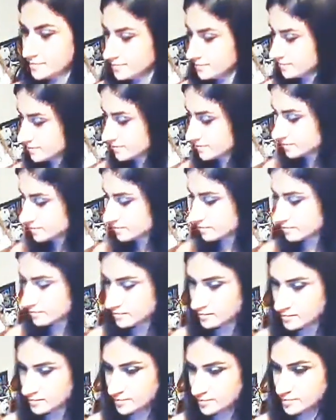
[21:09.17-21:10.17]
It's like
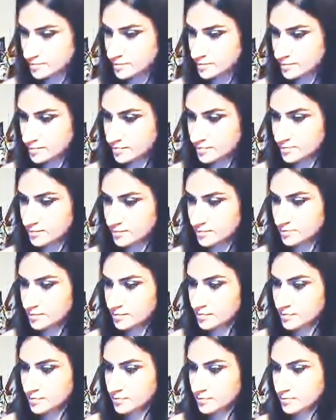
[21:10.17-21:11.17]
I'm picking the target
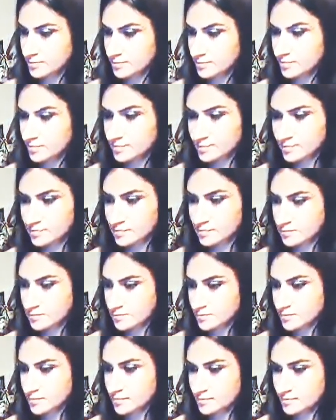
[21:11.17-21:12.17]
and
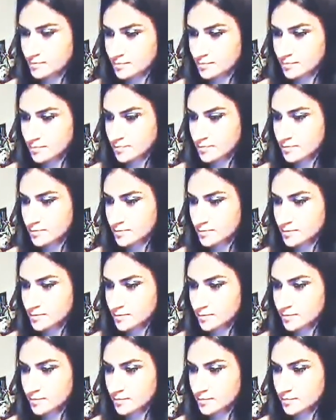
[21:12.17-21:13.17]
they're
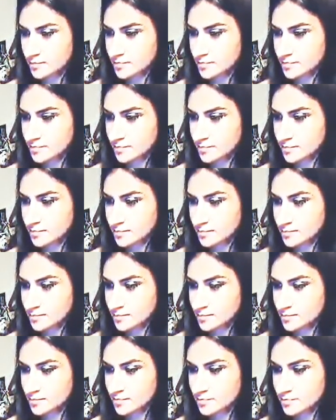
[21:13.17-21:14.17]
hitting the target,
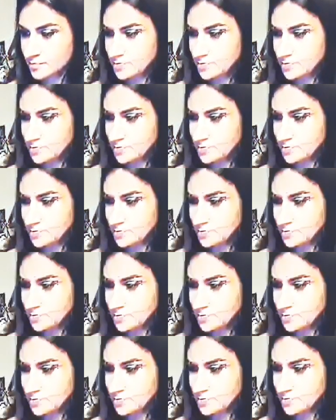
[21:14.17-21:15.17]
but they're
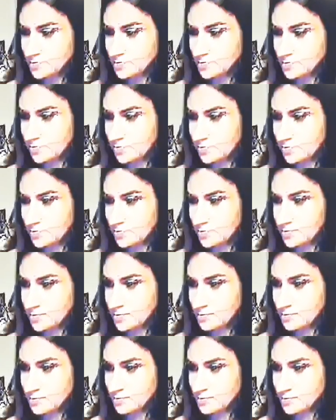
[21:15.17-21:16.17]

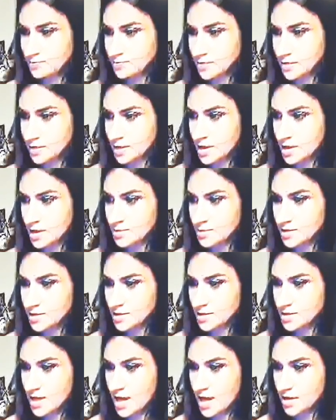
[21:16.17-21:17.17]
not watching me,
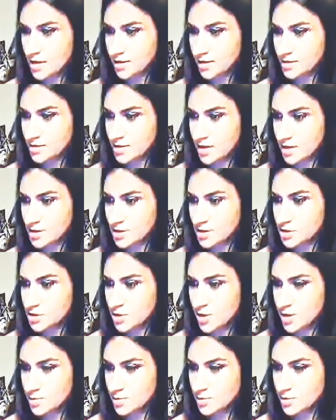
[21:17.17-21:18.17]
I'm watching
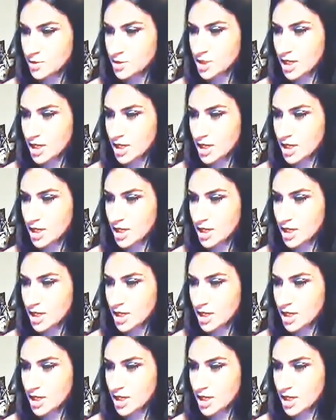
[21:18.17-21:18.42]
them.